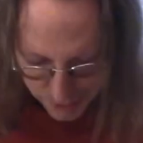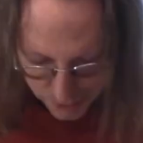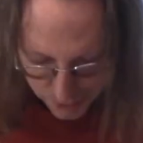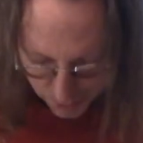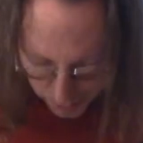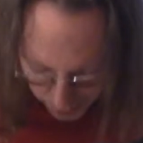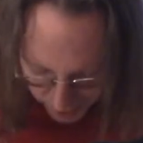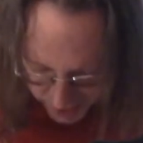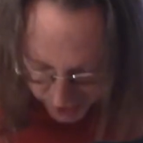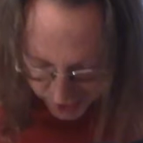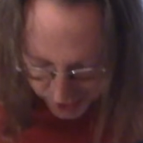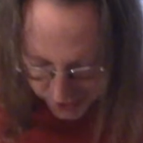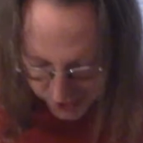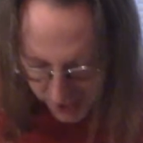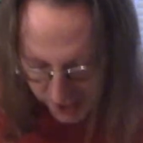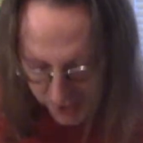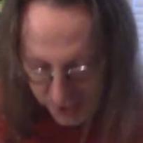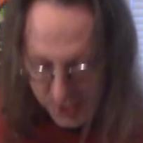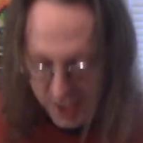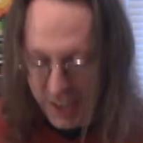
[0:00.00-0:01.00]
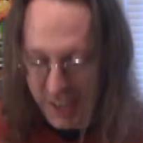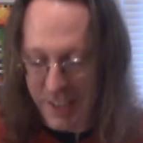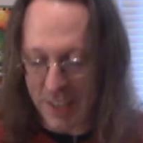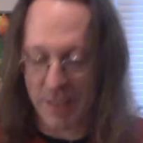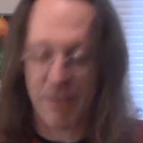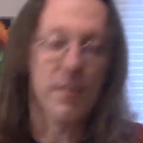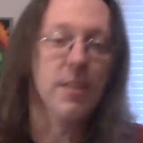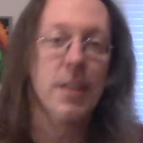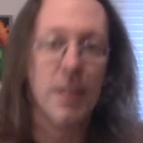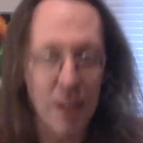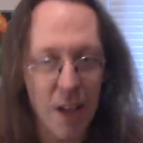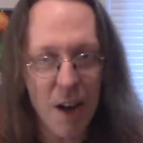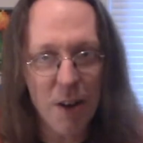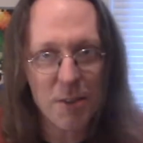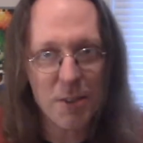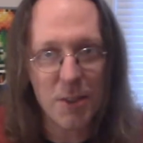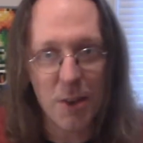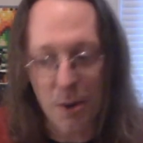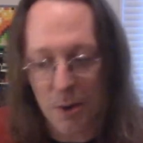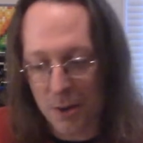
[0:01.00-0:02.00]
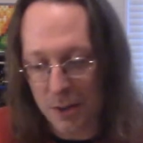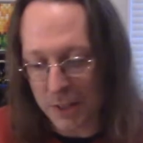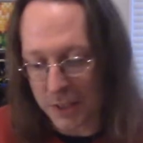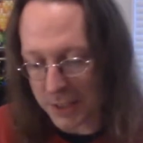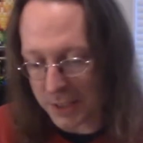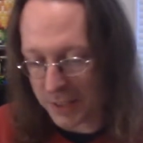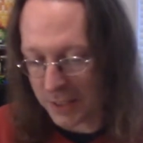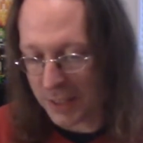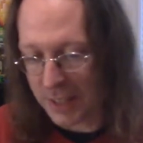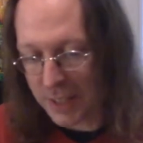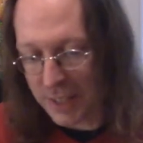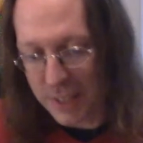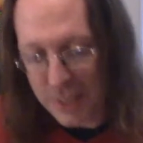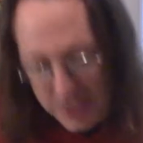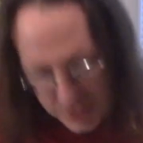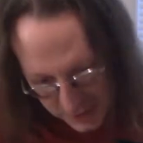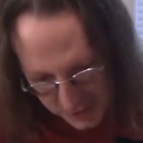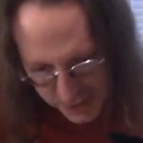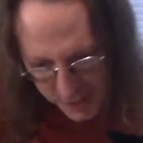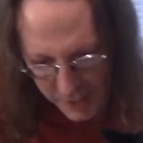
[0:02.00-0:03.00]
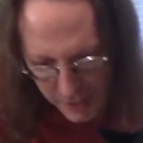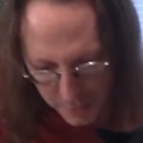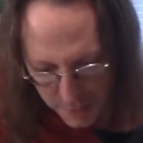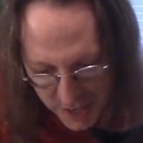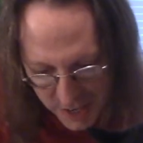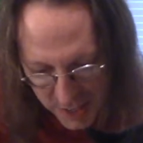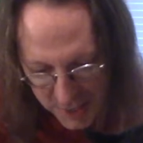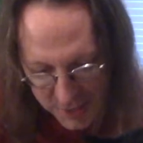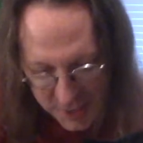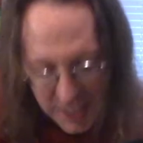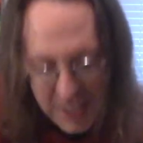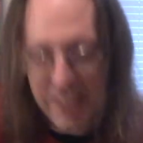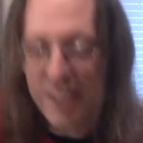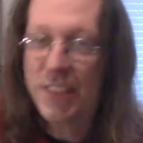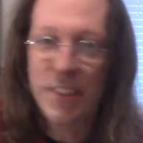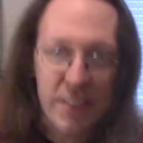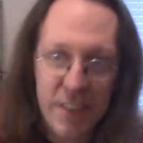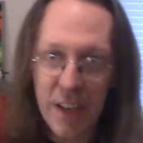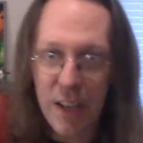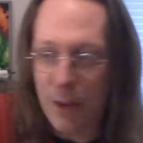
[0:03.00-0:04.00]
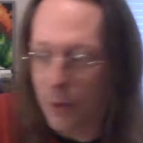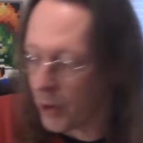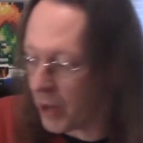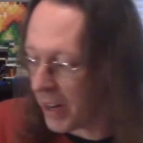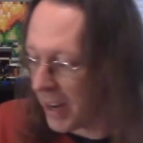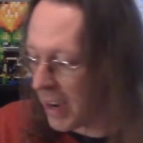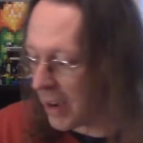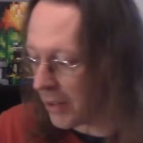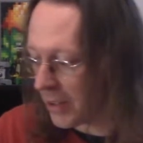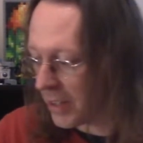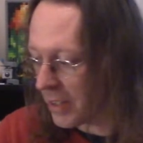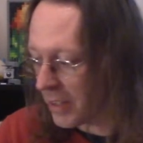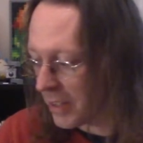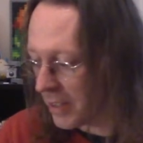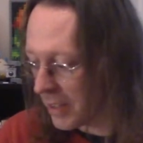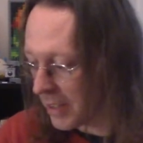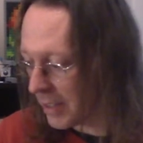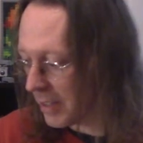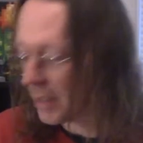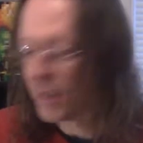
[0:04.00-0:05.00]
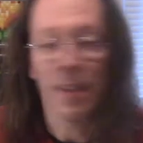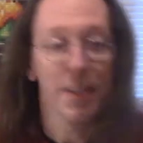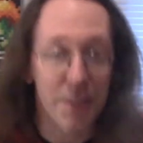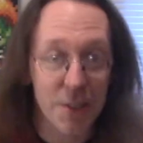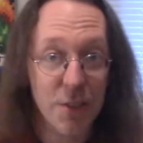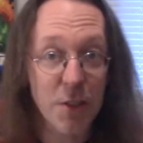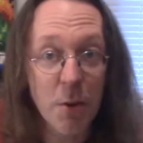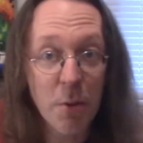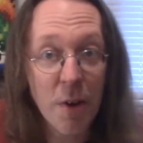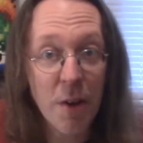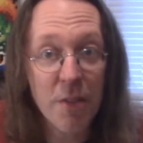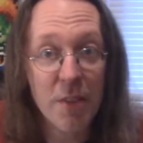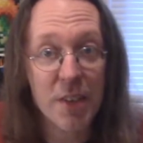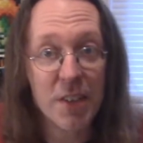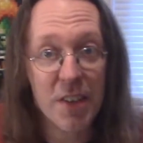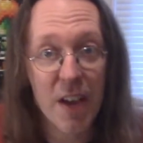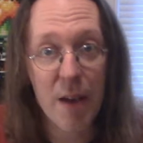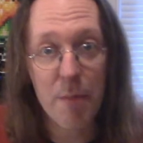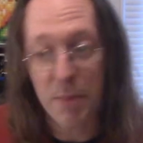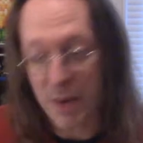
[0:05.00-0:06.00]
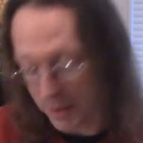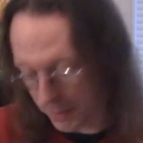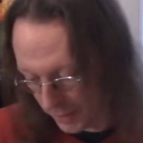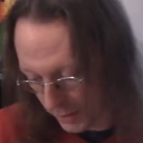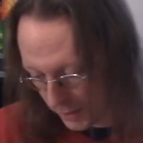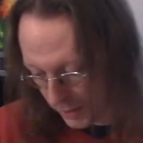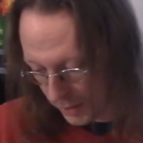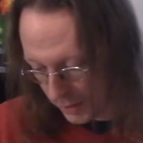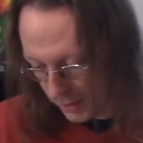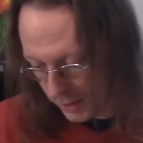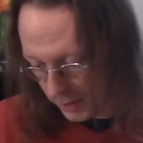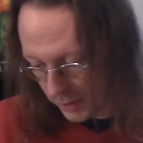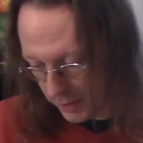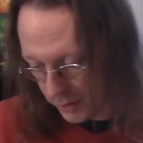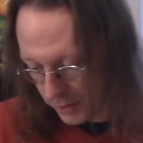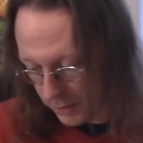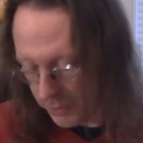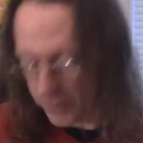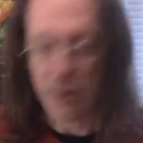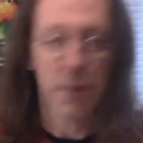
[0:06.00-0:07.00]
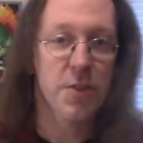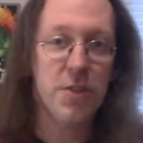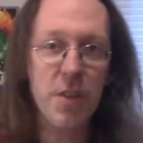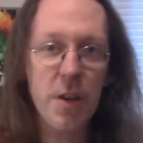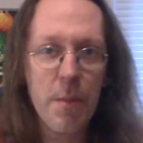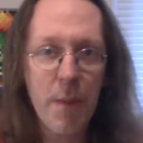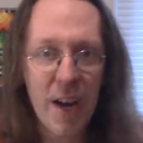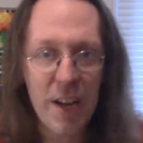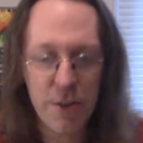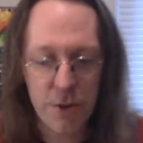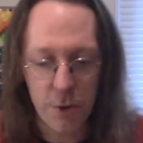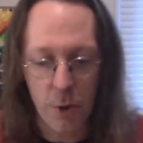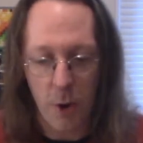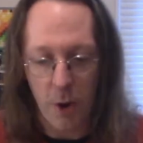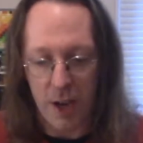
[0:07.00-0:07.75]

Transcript: Wendle's on second, Lowe scores. Still a man on second, still one out. 2 nothing Tampa for Ji-Man Choi.